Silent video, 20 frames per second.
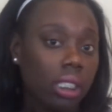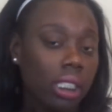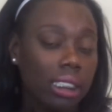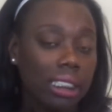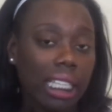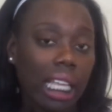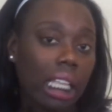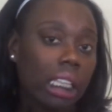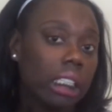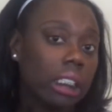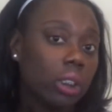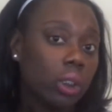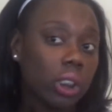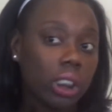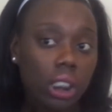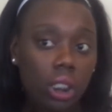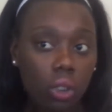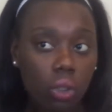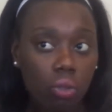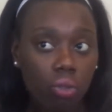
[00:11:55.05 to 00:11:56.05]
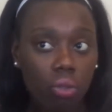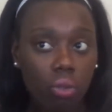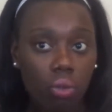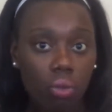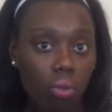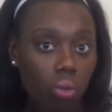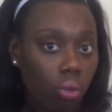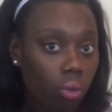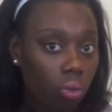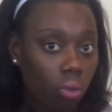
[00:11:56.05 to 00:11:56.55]
It's like a little silk
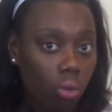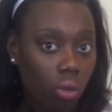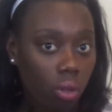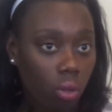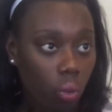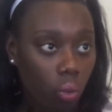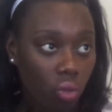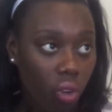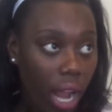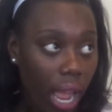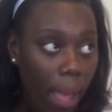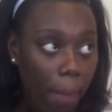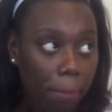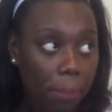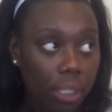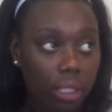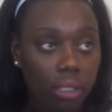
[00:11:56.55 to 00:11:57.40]
wrap.